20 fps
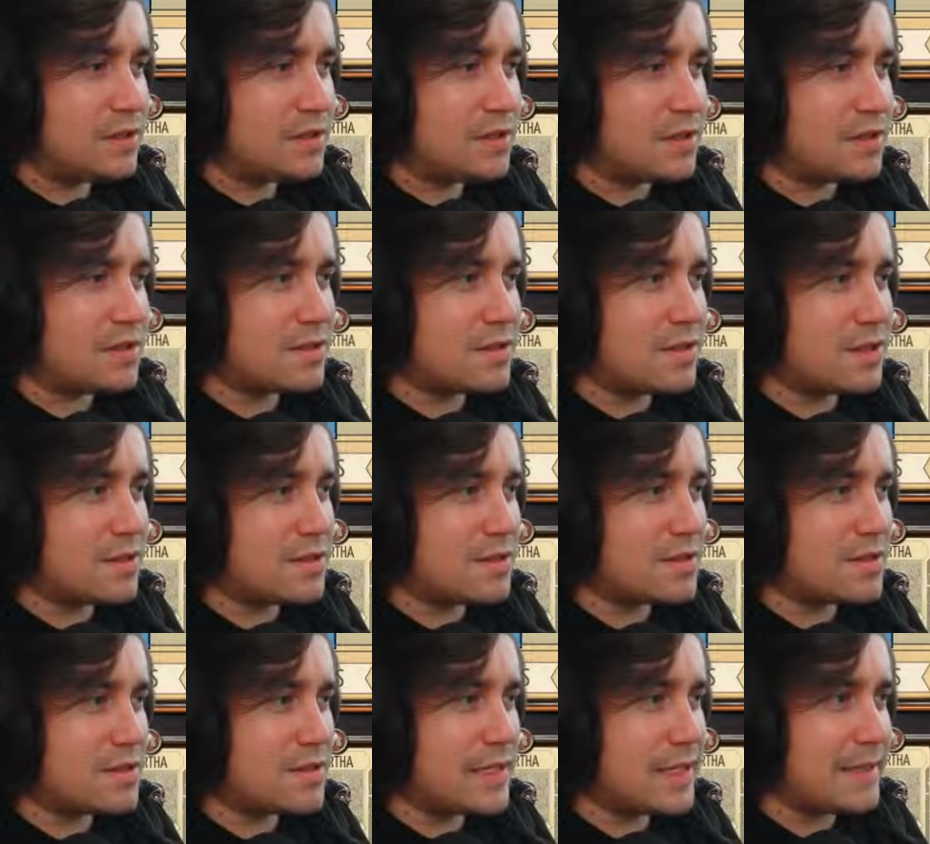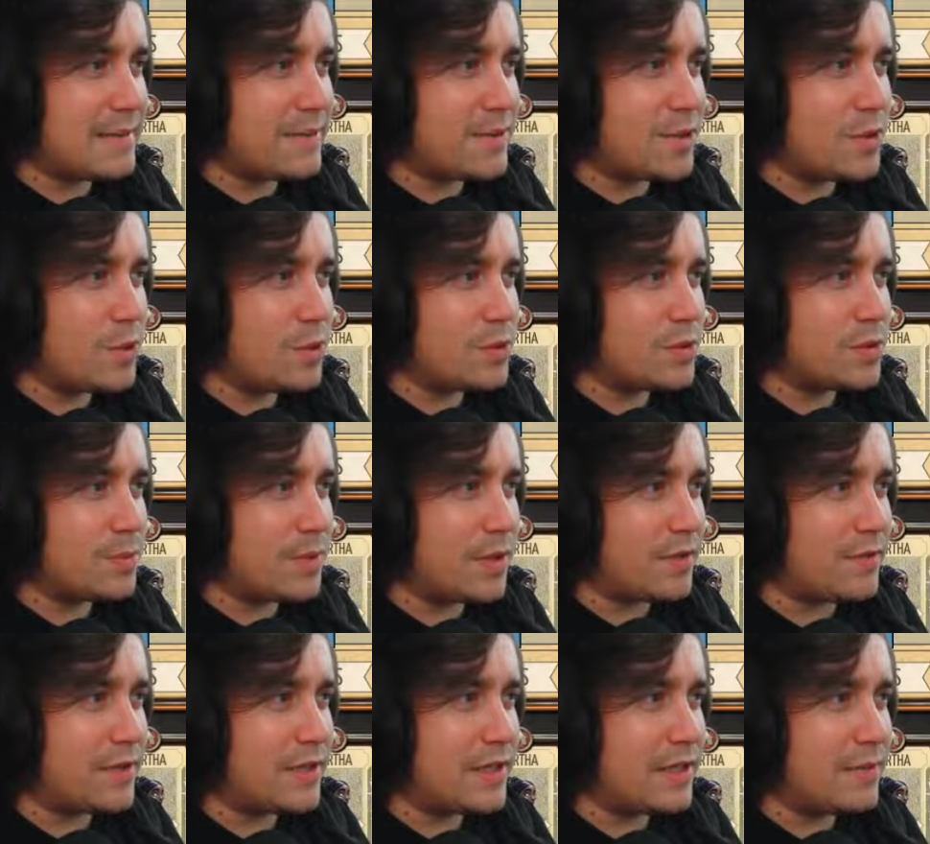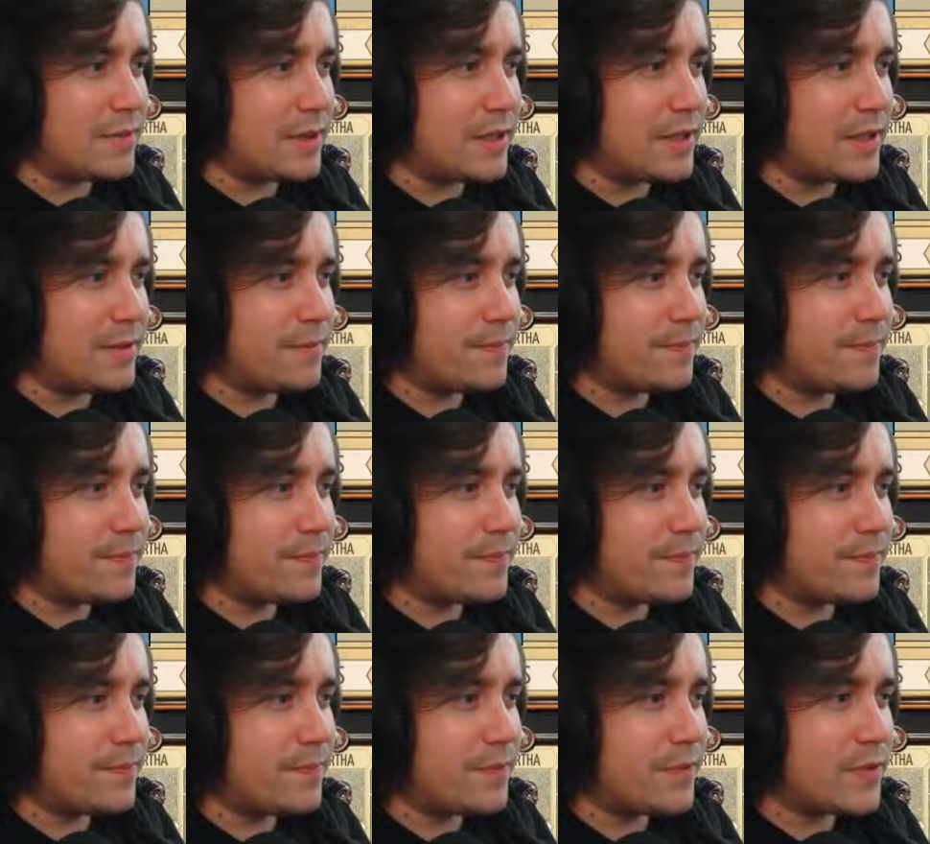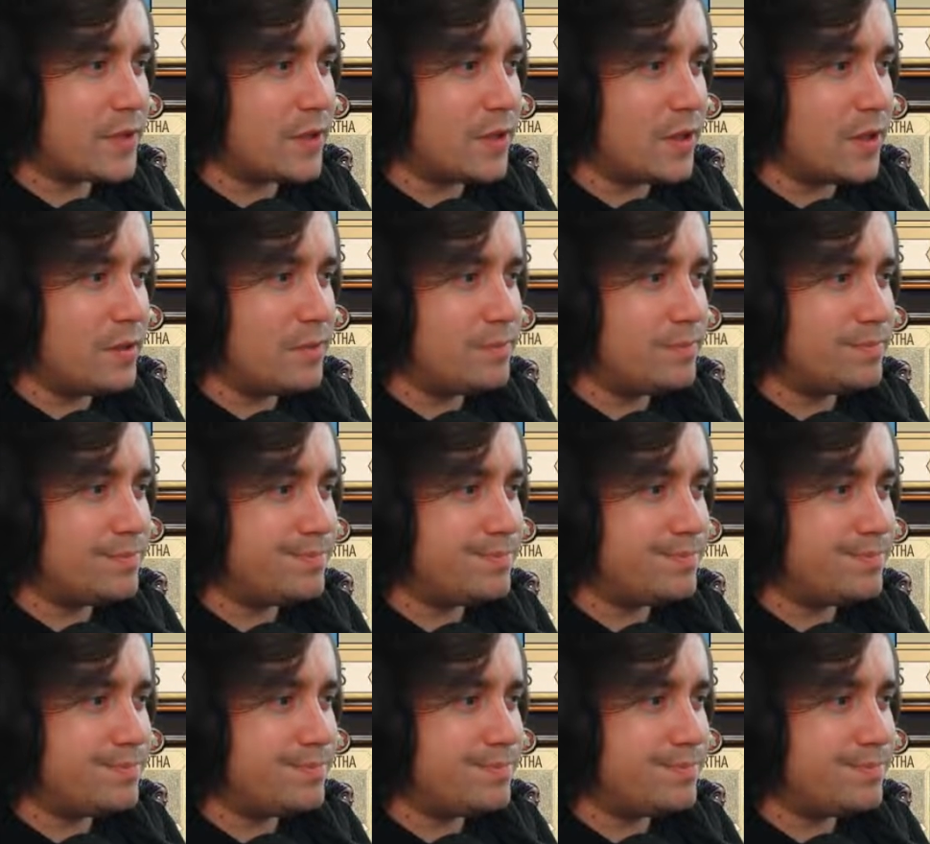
That doesn't seem cool to buff anyway. You know?